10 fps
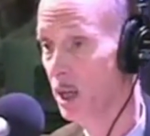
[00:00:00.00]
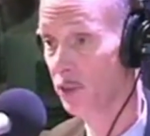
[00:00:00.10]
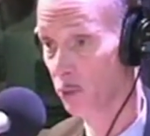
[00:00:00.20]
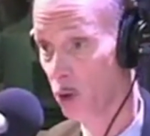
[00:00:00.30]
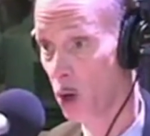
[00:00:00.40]

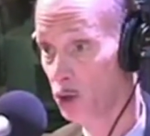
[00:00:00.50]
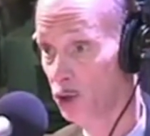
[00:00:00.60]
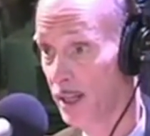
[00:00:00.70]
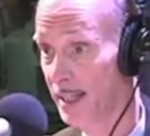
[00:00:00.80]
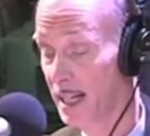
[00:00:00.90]
the wrong
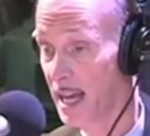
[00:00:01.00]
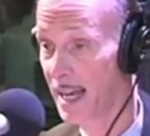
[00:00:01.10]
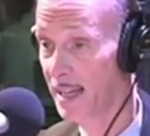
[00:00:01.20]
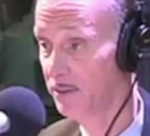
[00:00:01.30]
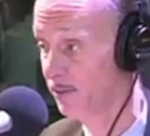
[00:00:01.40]
drink, and I
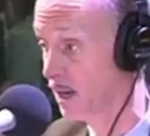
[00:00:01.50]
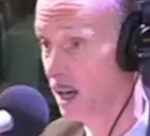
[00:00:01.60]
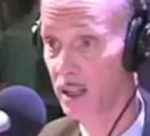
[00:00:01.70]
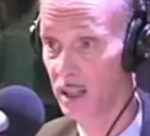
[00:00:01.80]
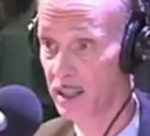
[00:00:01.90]
had
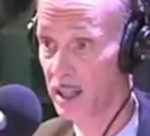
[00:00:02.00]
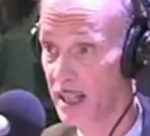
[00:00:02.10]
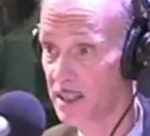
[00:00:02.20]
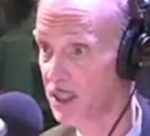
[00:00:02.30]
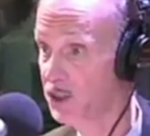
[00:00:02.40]
vodka and
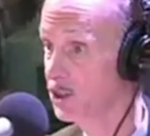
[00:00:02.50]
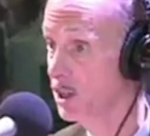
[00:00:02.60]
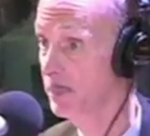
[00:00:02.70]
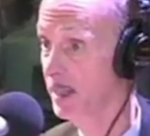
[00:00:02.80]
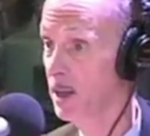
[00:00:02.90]
ice, and she took a
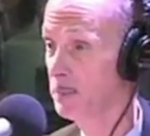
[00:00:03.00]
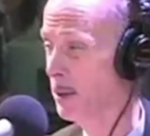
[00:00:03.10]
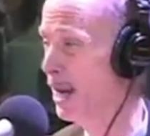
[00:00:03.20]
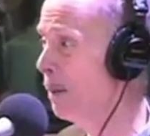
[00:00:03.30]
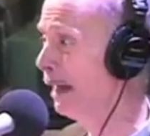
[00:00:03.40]
big gulp and went,
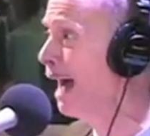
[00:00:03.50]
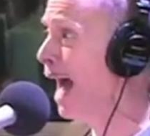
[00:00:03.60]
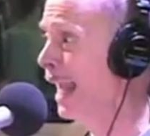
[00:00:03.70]
"Oh my God,